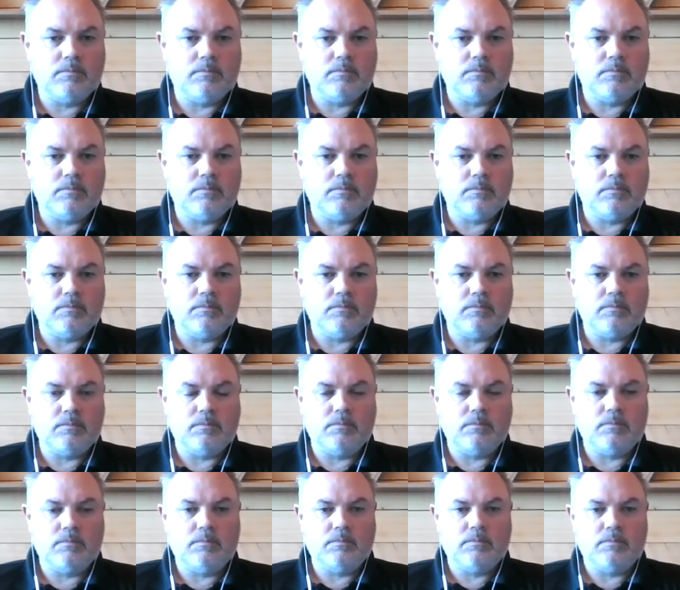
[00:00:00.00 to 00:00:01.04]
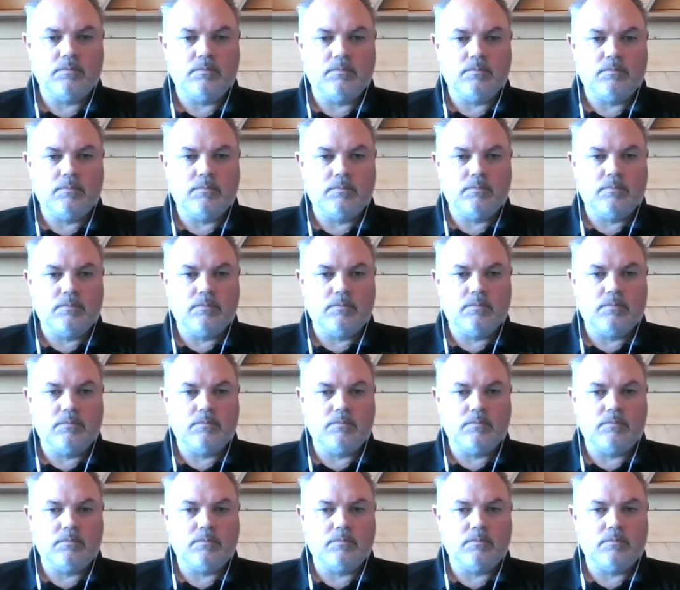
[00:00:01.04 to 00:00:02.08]

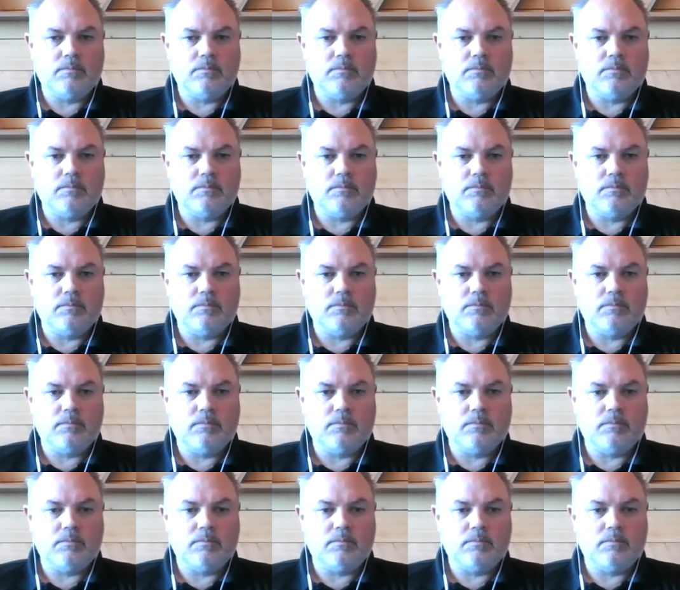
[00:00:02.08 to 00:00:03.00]
This person isn't speaking.